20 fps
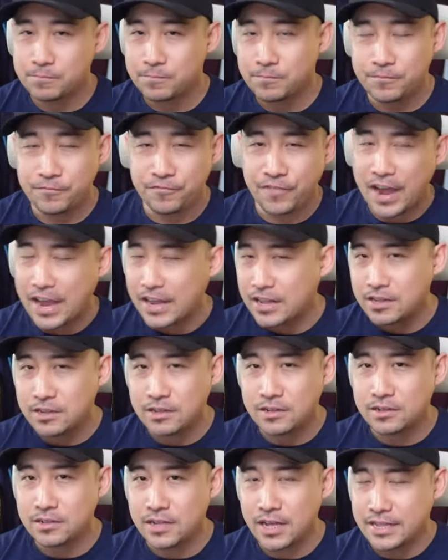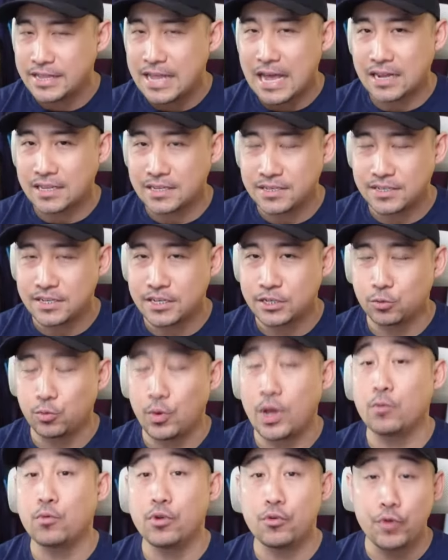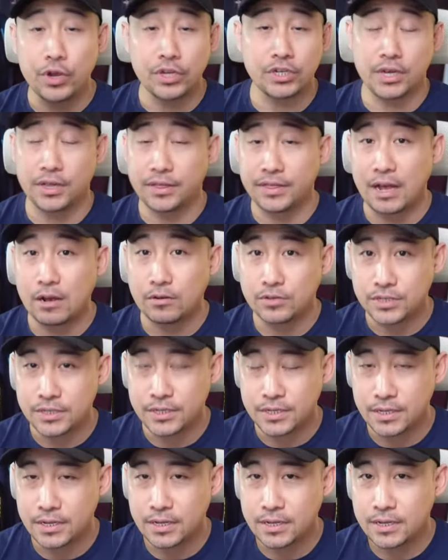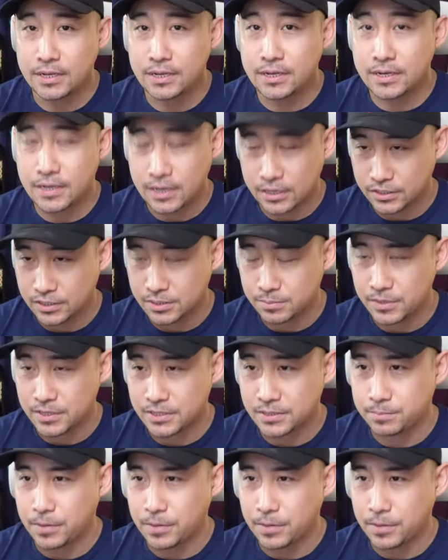final analysis when we reach 1,000 customers.